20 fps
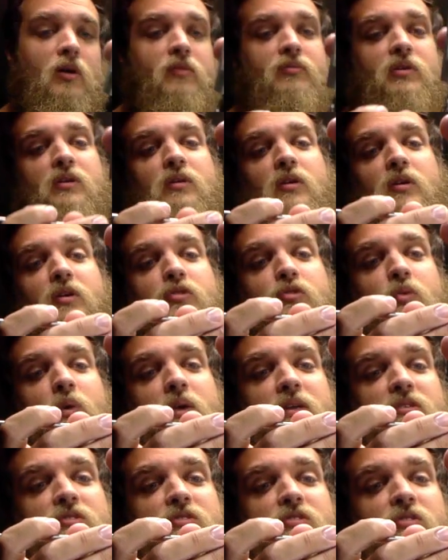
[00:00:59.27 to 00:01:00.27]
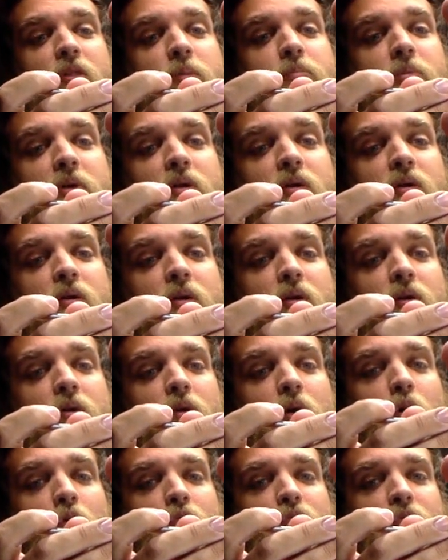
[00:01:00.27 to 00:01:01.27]
of it so I can slip it
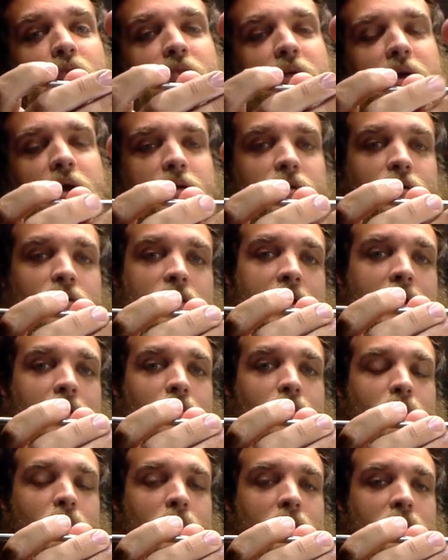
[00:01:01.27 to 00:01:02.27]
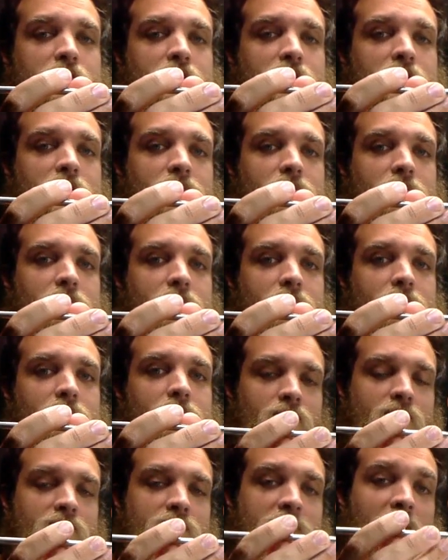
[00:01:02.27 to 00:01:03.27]
over that Allen wrench.
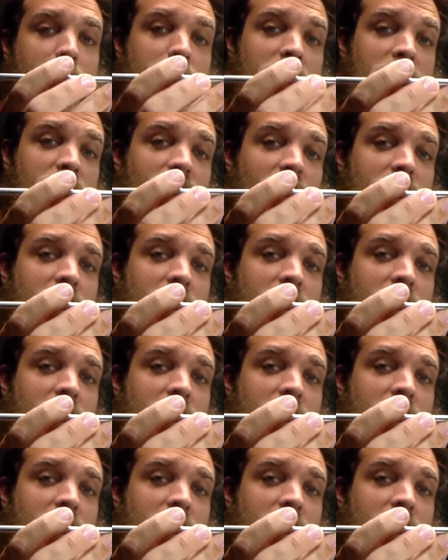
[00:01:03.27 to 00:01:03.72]
That means I